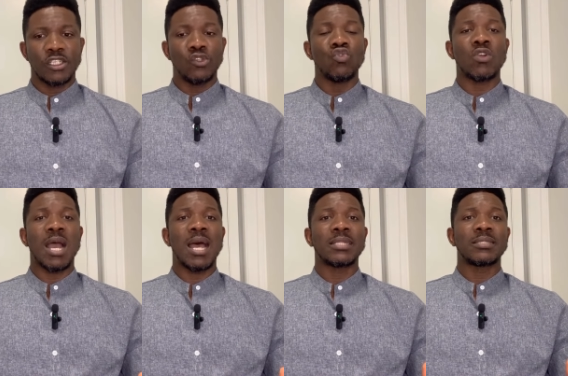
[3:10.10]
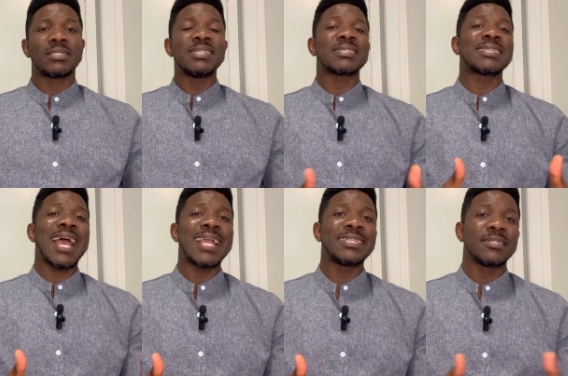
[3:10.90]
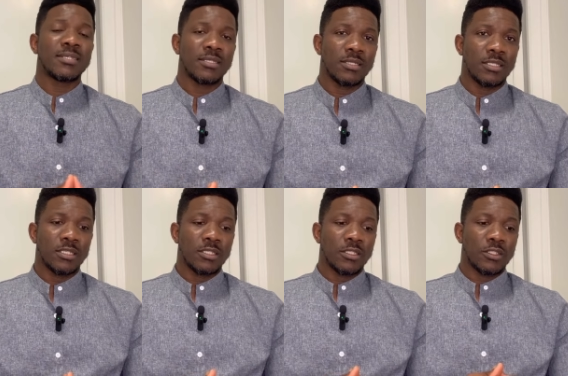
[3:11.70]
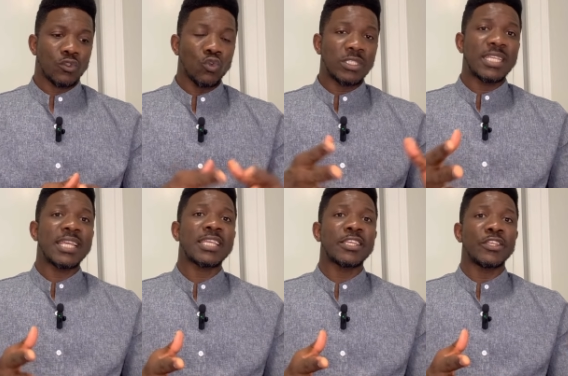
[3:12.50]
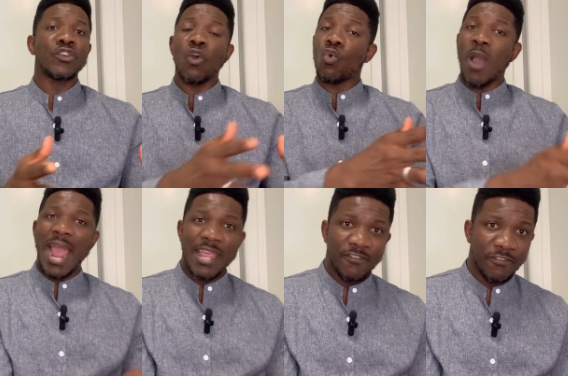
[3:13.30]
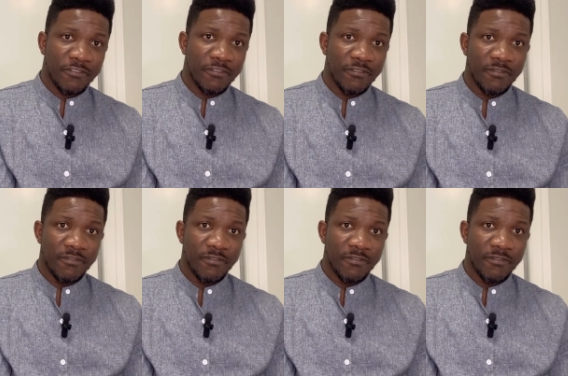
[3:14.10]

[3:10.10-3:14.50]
you can decide to take your wife